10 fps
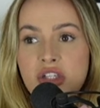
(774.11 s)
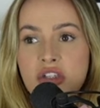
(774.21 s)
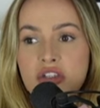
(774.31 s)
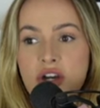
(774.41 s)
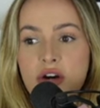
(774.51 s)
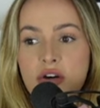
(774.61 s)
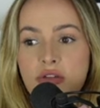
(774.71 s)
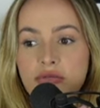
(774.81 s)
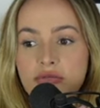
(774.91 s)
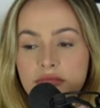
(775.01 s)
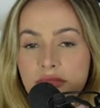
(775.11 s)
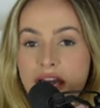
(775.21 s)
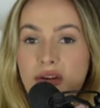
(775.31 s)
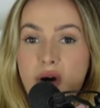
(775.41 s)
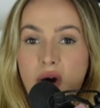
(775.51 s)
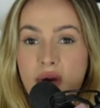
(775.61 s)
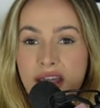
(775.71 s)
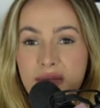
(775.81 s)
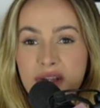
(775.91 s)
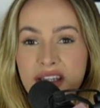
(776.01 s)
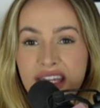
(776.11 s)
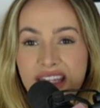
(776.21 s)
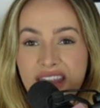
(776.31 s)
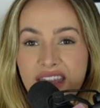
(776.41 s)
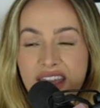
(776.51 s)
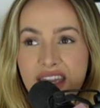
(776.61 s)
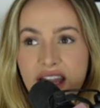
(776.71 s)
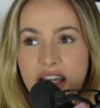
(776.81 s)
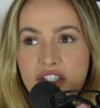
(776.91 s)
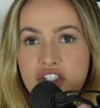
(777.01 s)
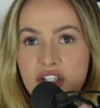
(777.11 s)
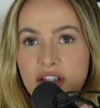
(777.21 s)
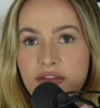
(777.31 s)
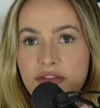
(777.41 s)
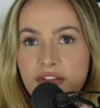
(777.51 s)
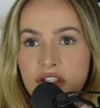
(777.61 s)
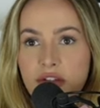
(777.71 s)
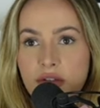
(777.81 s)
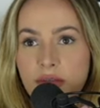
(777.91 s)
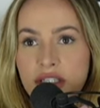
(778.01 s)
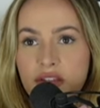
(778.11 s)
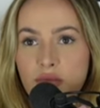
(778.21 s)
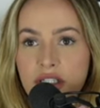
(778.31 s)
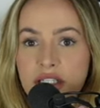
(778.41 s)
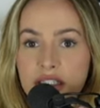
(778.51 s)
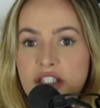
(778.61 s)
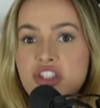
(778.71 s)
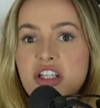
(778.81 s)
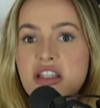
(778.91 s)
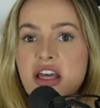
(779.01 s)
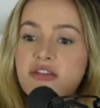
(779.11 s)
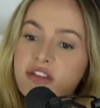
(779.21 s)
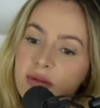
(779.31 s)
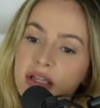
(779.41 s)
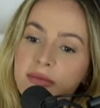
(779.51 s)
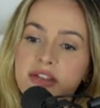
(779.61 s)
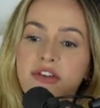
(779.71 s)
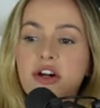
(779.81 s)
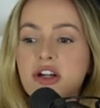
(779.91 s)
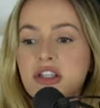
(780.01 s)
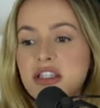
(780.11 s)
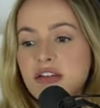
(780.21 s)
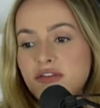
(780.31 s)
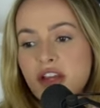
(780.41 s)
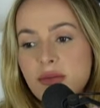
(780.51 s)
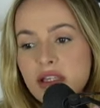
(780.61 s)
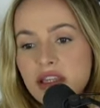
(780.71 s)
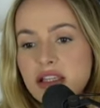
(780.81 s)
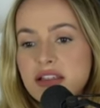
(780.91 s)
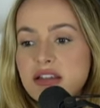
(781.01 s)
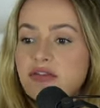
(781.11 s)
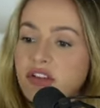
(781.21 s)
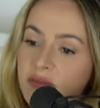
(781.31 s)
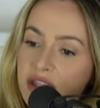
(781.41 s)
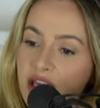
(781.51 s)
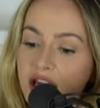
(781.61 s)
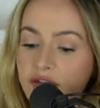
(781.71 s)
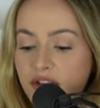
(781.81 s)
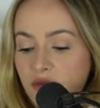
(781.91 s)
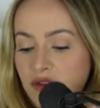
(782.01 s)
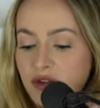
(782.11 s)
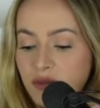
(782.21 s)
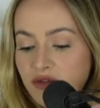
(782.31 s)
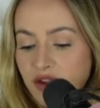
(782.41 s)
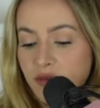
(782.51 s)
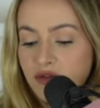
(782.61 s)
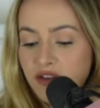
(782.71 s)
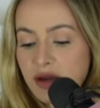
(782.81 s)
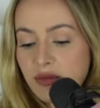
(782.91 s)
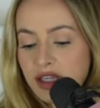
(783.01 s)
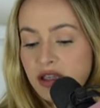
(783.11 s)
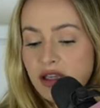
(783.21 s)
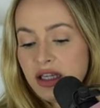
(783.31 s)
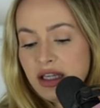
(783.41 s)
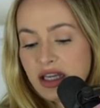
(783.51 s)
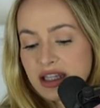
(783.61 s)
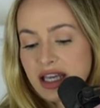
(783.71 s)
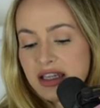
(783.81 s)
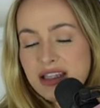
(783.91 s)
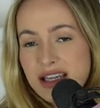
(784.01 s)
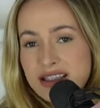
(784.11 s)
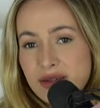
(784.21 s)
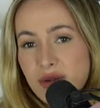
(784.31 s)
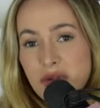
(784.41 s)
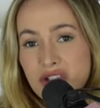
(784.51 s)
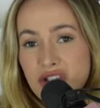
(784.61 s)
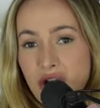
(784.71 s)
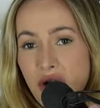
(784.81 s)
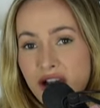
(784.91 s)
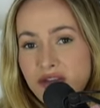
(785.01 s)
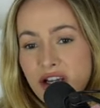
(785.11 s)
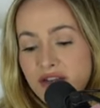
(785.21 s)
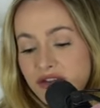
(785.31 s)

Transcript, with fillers: So, I don't owe anyone anything. I shouldn't feel because we're conditioned that family comes first and family this and family that and family, family, family, family. At the end of the day, some people just don't have great